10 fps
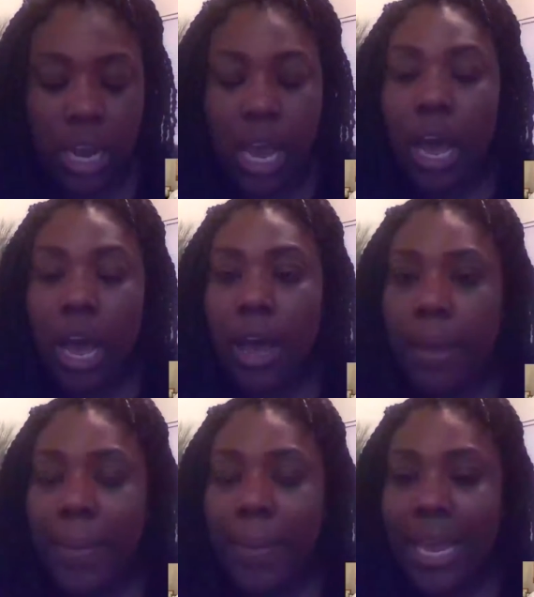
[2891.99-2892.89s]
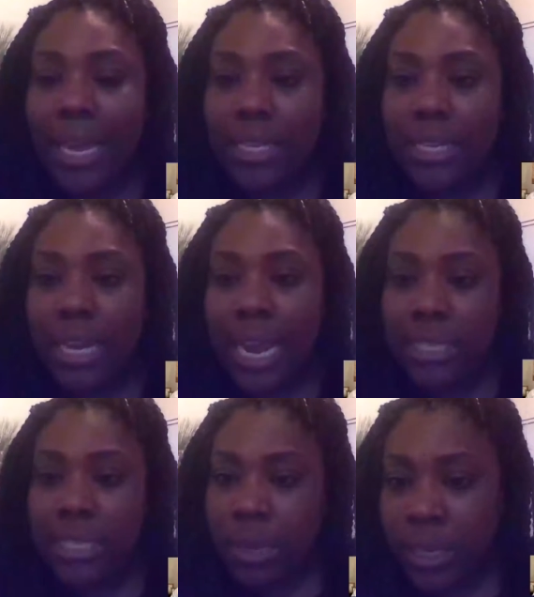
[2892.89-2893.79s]
And
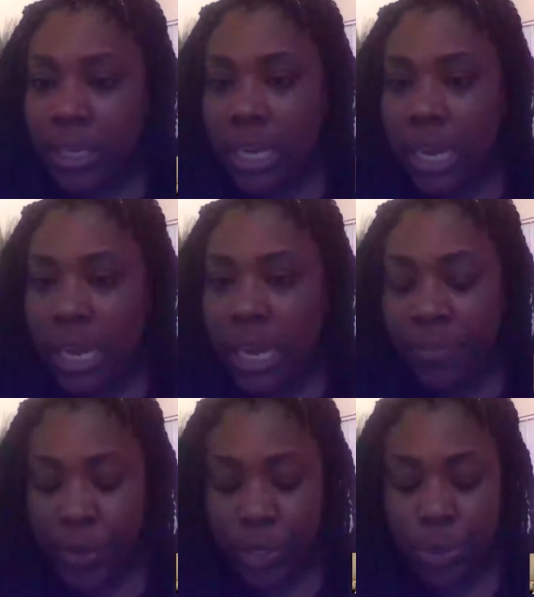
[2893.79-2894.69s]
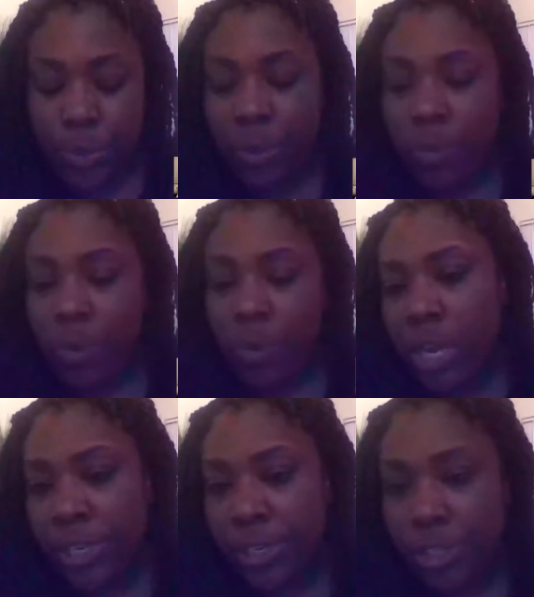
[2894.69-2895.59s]
typically, if you're doing one, you're
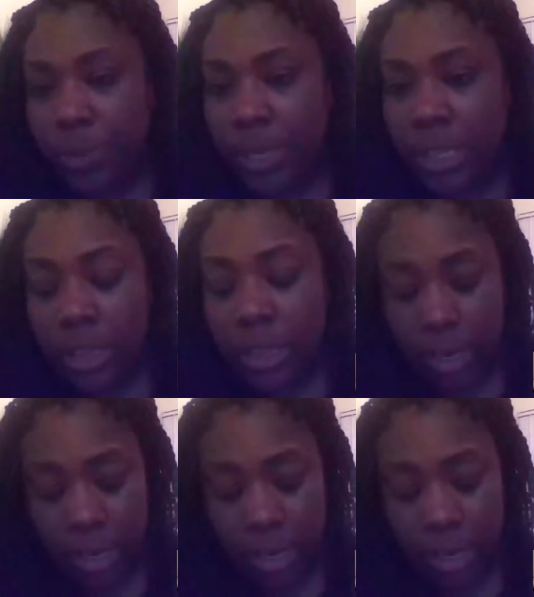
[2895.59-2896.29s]
doing the other.